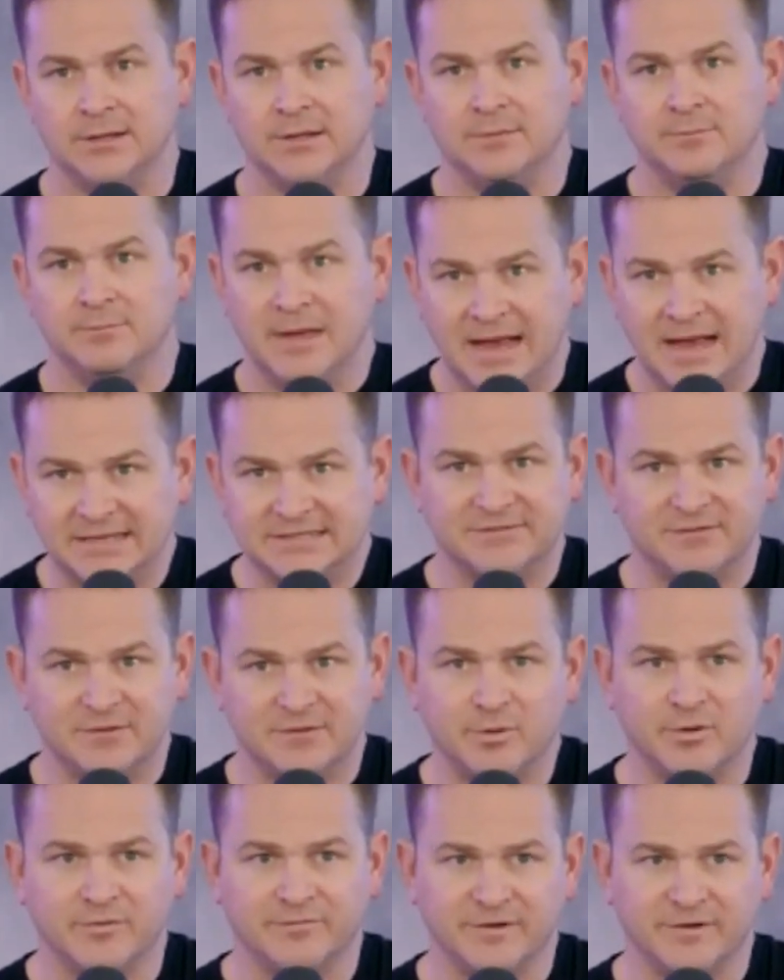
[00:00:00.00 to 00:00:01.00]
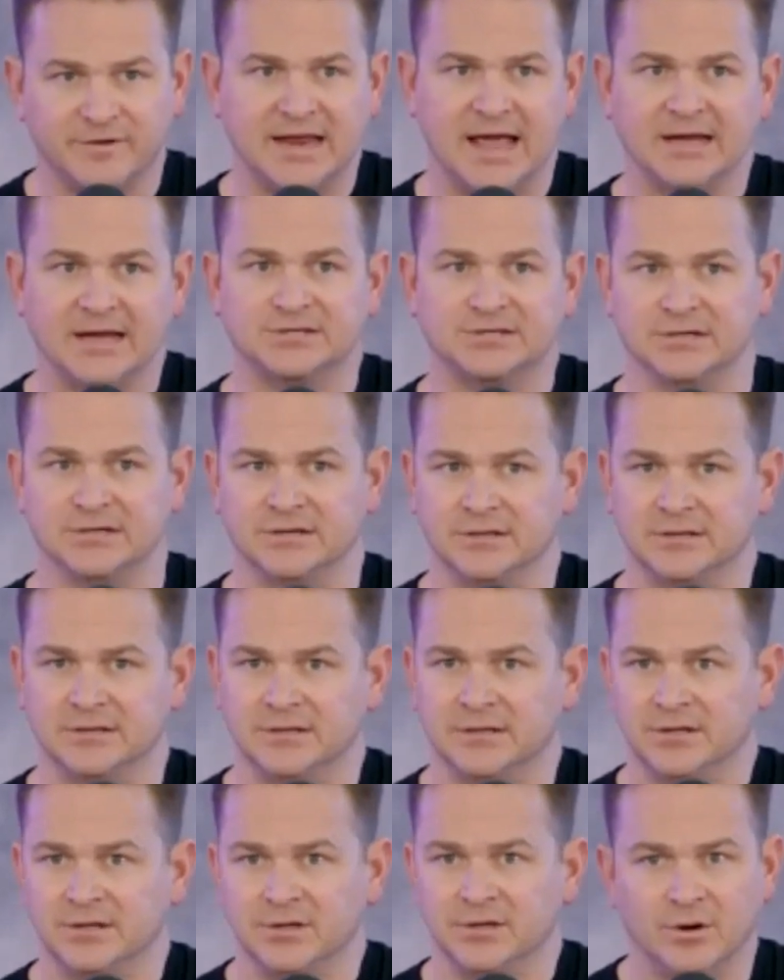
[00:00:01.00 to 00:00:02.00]
Massive imperfect action.
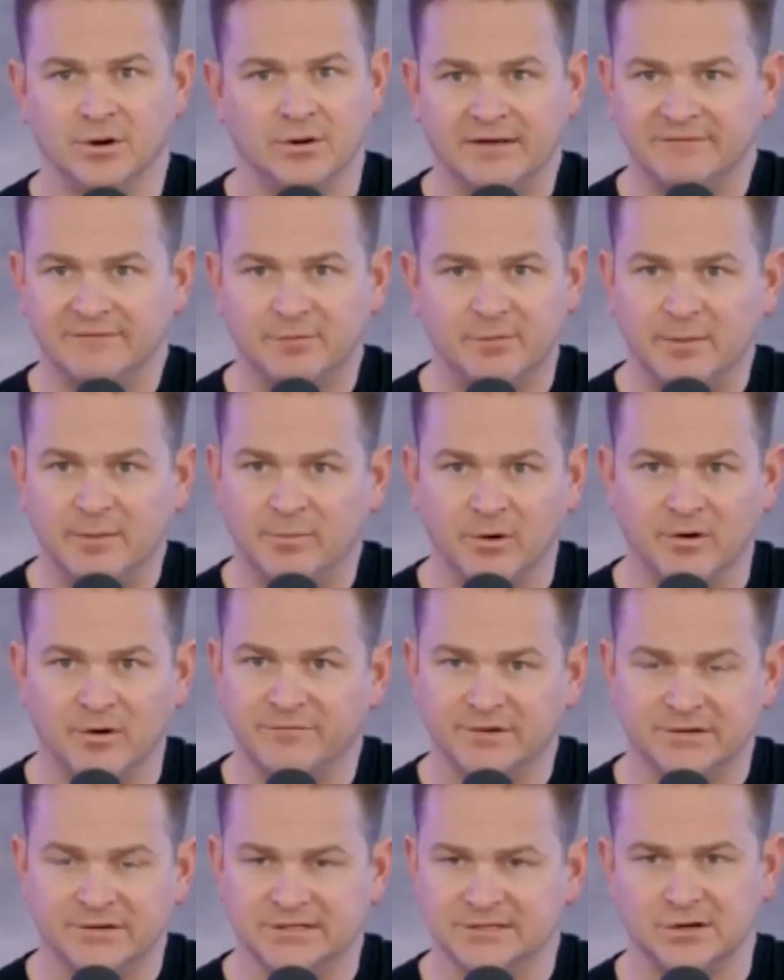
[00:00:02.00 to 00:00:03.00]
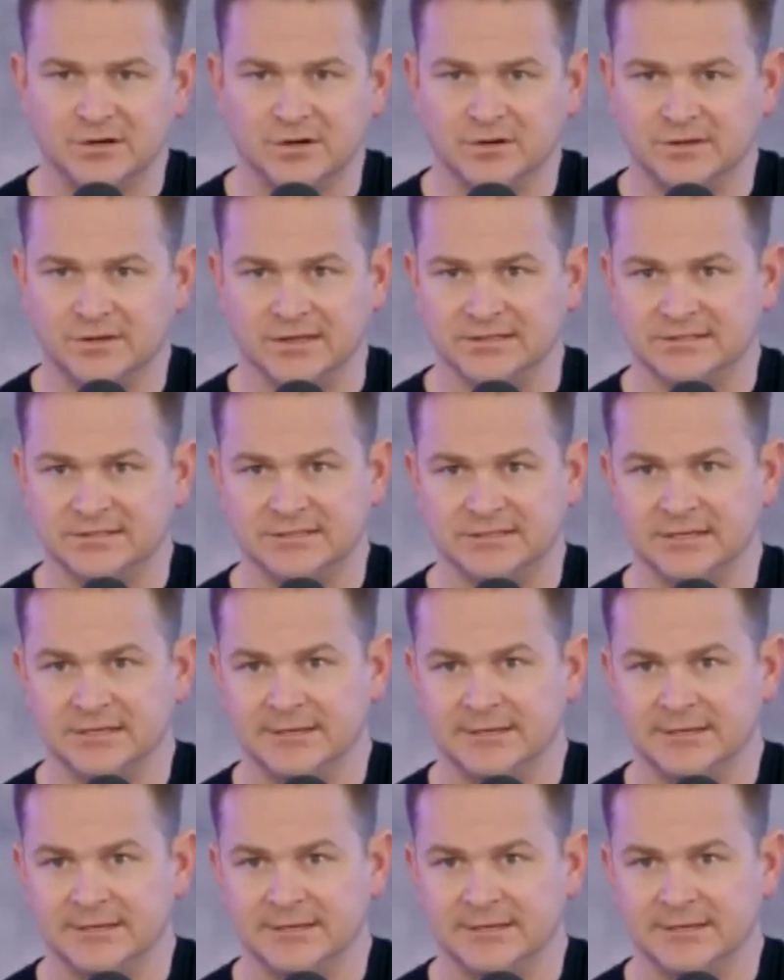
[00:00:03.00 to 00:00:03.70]
You don't have to be perfect to start this.